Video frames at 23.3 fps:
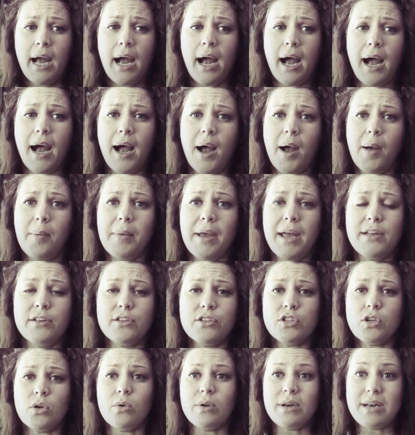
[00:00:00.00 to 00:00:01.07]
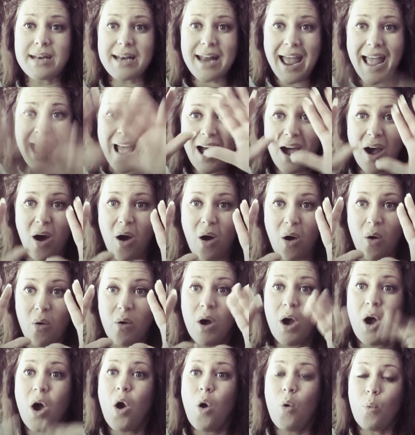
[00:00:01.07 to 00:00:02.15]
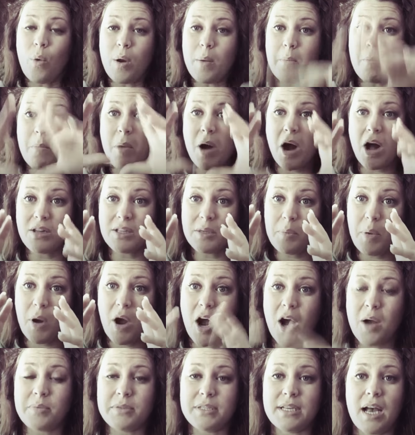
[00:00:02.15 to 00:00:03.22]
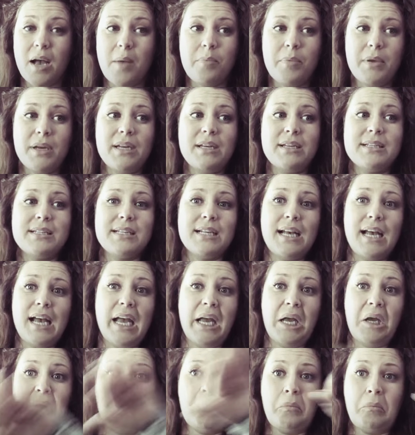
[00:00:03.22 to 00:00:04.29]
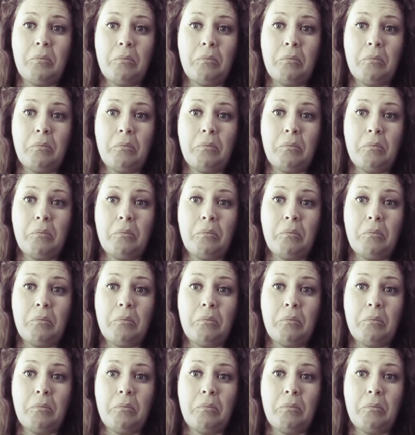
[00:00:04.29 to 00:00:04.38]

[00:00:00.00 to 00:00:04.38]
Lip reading: And so now when Molly pops up and is like,